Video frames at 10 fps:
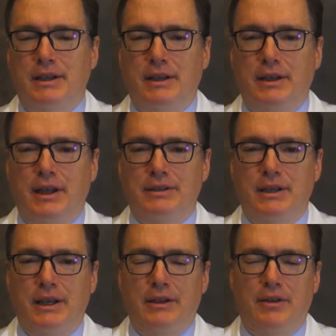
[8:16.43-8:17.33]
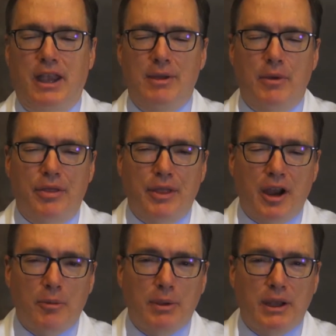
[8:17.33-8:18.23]
It's a
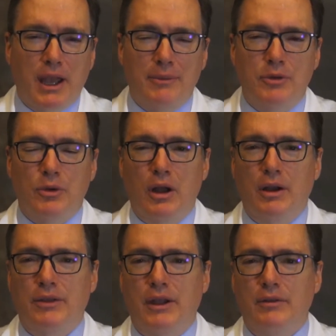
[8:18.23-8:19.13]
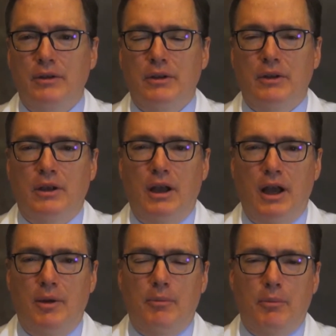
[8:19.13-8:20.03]
chemotherapy type drug that
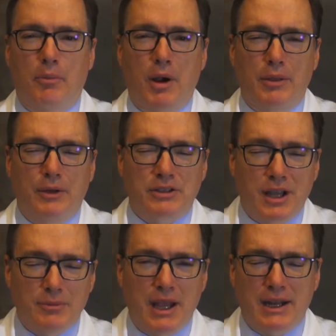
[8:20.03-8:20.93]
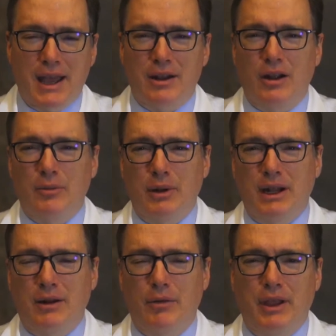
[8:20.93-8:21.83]
there's some data out on, but I
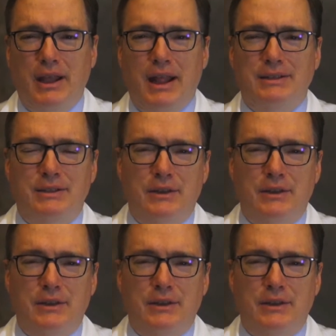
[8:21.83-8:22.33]
don't think that's